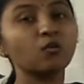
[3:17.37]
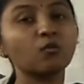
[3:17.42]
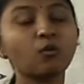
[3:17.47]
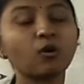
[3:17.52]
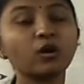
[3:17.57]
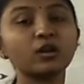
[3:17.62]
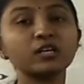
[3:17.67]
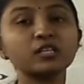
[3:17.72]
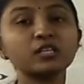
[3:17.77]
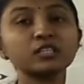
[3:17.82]

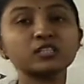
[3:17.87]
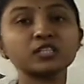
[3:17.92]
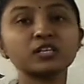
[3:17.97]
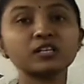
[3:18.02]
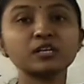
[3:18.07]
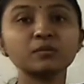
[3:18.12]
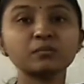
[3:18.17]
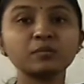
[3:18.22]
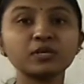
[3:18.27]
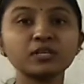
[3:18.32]

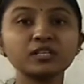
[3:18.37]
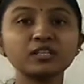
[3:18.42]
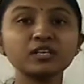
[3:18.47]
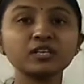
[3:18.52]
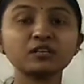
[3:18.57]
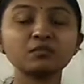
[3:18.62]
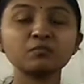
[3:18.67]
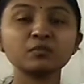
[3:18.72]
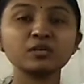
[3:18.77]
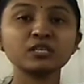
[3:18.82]
Voluntary
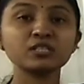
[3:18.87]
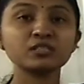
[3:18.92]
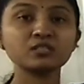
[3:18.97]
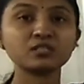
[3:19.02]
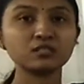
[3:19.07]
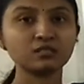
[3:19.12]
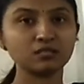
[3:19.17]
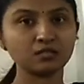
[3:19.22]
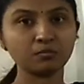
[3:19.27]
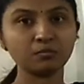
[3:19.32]
breathing means
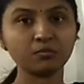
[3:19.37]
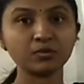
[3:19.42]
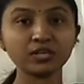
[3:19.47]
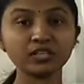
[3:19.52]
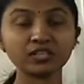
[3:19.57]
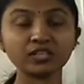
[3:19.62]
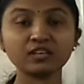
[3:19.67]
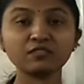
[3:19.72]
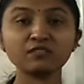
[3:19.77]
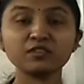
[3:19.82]
the
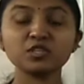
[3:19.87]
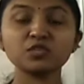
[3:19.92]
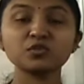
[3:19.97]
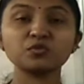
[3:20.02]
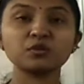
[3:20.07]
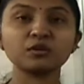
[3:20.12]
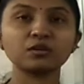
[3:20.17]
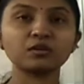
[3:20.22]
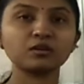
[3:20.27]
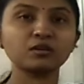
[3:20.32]
breathing which
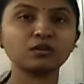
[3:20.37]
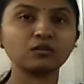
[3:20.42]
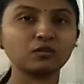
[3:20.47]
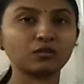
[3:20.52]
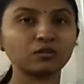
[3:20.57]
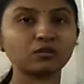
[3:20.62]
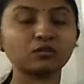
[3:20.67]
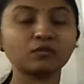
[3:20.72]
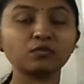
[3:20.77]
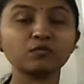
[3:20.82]

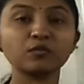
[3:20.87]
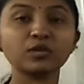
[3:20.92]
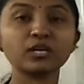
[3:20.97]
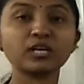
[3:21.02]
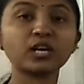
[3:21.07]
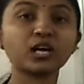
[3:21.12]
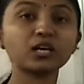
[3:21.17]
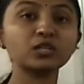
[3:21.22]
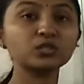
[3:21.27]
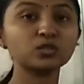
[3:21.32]
we
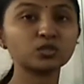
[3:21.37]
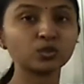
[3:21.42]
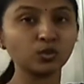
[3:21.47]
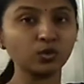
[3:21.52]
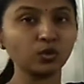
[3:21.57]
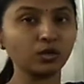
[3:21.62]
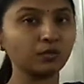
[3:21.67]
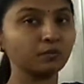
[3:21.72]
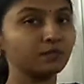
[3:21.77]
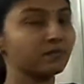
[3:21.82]
control,
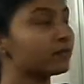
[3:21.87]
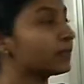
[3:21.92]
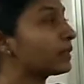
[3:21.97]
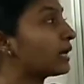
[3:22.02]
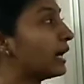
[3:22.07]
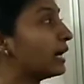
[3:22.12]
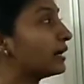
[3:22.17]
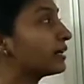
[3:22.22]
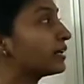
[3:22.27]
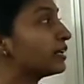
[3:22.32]

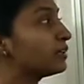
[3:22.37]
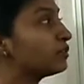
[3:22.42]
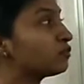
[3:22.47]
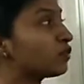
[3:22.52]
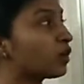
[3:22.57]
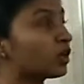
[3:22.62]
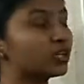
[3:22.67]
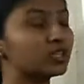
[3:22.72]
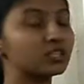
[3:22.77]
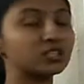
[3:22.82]
and
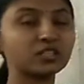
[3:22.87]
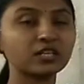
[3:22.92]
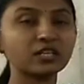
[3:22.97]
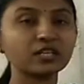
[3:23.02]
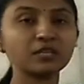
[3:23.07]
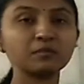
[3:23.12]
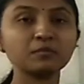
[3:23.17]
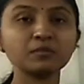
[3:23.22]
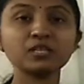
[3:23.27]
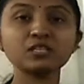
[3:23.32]

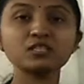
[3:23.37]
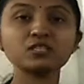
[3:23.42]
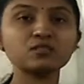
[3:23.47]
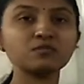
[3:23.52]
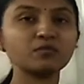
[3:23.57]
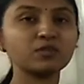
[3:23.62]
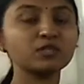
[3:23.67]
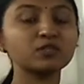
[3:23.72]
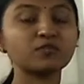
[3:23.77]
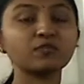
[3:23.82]
involuntary means
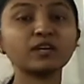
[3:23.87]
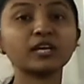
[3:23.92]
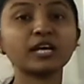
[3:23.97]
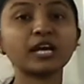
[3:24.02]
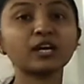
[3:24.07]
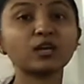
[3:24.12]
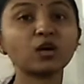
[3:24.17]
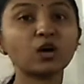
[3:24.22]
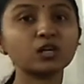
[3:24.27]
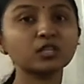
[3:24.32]
which we
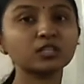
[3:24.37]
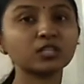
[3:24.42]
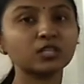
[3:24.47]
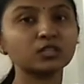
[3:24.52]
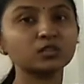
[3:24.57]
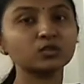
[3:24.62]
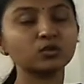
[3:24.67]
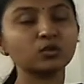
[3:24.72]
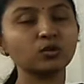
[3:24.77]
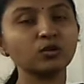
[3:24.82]
cannot
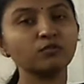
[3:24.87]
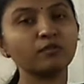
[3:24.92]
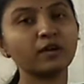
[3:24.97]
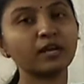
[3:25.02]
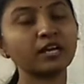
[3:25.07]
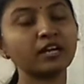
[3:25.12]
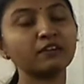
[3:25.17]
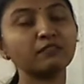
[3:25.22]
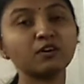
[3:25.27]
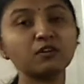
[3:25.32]
control.
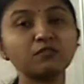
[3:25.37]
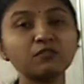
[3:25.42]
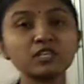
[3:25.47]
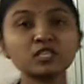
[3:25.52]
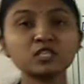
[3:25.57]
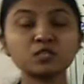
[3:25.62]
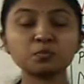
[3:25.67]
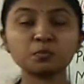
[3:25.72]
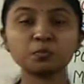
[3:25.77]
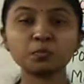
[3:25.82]
Whenever we
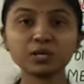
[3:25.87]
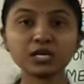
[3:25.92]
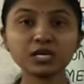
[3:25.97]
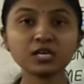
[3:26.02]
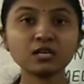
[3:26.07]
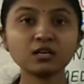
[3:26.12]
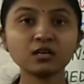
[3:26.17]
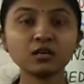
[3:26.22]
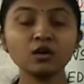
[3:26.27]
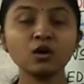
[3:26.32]

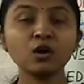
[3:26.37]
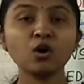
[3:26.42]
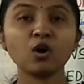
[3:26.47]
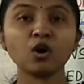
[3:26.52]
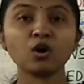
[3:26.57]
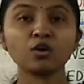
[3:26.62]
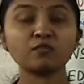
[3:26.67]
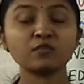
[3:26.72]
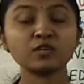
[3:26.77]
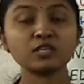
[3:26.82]
speak
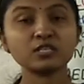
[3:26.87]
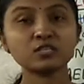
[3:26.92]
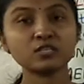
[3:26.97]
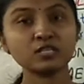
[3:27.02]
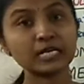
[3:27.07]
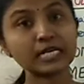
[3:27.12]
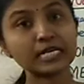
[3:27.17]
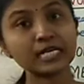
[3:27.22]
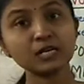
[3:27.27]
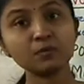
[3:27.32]
or we
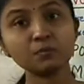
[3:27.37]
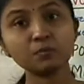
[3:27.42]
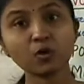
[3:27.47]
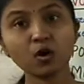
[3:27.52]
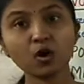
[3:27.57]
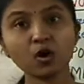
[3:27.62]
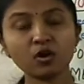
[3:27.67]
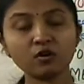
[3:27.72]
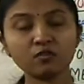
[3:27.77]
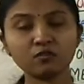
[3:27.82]
sleep
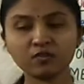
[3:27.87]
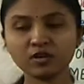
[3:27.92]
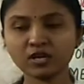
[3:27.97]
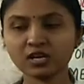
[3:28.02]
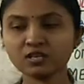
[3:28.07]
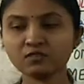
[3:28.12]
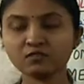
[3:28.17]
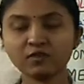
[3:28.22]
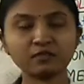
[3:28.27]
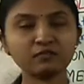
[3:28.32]
or
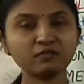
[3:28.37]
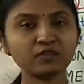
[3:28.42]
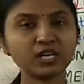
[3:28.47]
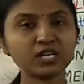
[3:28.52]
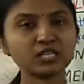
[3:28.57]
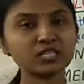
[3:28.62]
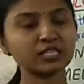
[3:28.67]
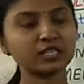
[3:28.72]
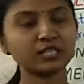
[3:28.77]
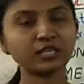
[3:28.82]
when we
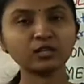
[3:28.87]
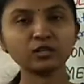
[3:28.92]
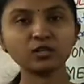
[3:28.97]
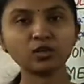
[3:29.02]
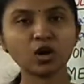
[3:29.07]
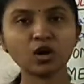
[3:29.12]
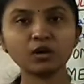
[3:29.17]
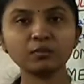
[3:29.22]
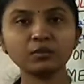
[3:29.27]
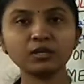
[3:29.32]
are sitting
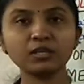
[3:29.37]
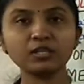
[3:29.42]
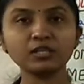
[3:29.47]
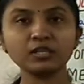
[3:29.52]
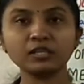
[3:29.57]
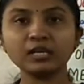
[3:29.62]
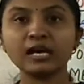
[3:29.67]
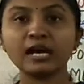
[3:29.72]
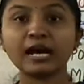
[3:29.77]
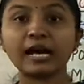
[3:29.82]
normally,
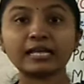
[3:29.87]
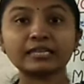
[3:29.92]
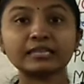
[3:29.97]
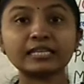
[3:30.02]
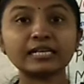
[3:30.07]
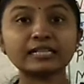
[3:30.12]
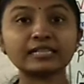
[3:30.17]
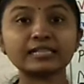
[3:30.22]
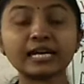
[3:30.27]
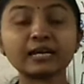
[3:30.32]
at
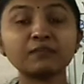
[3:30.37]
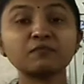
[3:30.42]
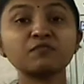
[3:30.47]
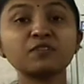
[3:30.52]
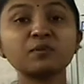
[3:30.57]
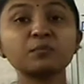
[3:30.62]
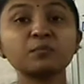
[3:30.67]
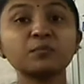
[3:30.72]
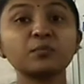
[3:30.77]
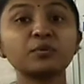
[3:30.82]
that time
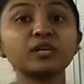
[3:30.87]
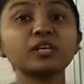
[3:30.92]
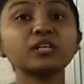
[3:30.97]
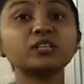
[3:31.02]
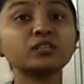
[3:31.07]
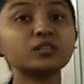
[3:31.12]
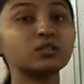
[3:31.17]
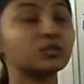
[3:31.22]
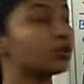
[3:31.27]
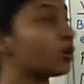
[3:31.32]
we
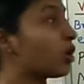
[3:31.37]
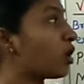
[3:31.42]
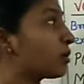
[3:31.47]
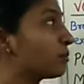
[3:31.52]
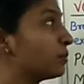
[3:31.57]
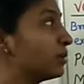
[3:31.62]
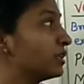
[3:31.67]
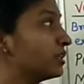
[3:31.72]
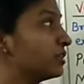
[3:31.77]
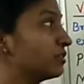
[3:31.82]
breathe
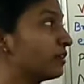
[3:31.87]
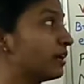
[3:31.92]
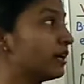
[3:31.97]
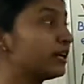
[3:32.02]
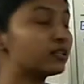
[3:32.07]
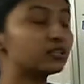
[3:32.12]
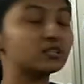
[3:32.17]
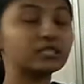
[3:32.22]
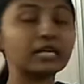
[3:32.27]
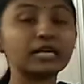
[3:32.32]
normally,
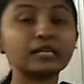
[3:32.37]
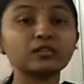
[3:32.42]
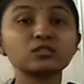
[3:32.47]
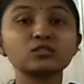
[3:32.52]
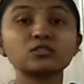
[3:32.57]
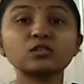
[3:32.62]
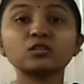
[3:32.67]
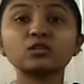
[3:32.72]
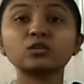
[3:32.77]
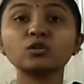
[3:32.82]
right? That is
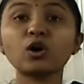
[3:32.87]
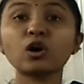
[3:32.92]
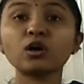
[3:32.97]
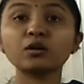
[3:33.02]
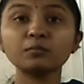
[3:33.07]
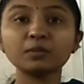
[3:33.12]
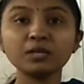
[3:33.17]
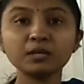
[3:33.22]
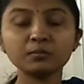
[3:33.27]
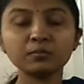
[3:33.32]
the
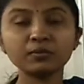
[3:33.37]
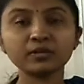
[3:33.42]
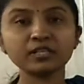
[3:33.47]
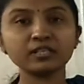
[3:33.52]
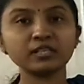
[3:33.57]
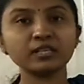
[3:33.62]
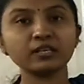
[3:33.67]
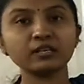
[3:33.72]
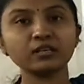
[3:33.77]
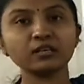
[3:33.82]
normal
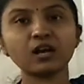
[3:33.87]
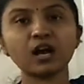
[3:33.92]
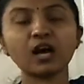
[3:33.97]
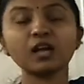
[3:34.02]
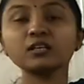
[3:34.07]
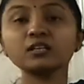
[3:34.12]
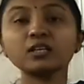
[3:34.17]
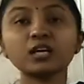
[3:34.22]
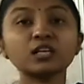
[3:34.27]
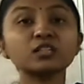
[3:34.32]
breathing,
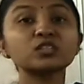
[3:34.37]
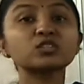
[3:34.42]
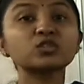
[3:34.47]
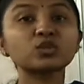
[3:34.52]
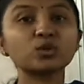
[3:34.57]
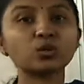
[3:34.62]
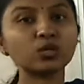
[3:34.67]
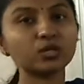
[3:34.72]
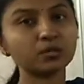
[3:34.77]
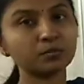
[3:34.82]

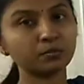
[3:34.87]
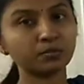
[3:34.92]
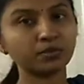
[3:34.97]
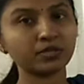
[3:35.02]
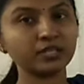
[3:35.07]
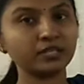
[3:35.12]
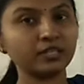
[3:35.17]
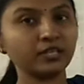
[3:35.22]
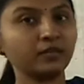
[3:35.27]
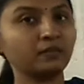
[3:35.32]
uncontrolled
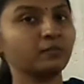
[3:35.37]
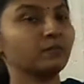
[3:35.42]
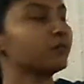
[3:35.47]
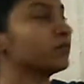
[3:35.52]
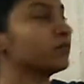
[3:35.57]
breathing.